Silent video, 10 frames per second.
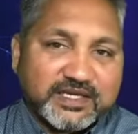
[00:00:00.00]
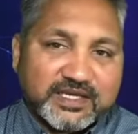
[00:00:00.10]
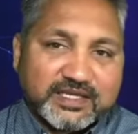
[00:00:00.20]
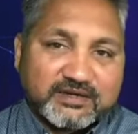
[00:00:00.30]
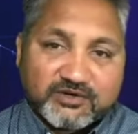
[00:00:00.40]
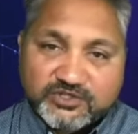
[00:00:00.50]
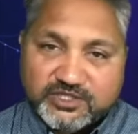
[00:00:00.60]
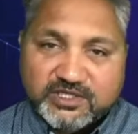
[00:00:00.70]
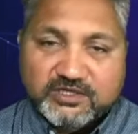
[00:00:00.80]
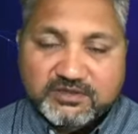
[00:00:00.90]
and
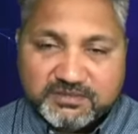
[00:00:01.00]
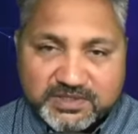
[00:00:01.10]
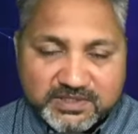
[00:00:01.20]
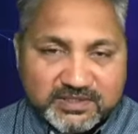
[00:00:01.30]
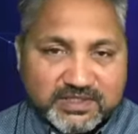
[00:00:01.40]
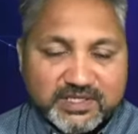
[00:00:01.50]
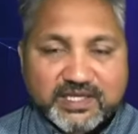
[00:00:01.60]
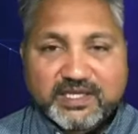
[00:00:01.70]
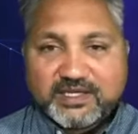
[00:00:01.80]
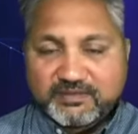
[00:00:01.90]
Russian government
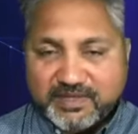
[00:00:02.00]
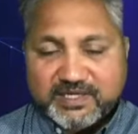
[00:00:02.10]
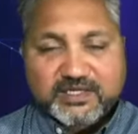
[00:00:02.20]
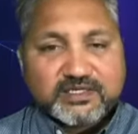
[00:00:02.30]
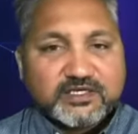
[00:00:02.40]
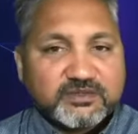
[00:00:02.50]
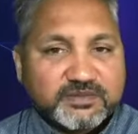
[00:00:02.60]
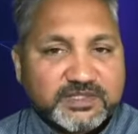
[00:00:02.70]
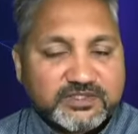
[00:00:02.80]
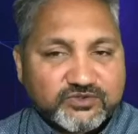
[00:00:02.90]
and American
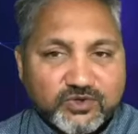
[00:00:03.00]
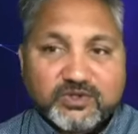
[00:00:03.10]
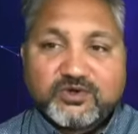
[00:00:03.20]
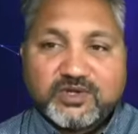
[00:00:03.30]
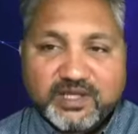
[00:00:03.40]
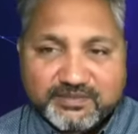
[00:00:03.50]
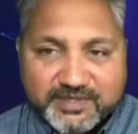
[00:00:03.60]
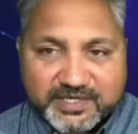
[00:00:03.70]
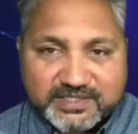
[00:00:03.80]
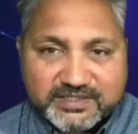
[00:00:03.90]
government to all
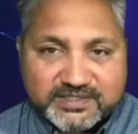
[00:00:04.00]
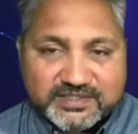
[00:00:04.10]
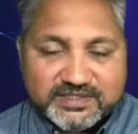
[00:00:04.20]
collaborate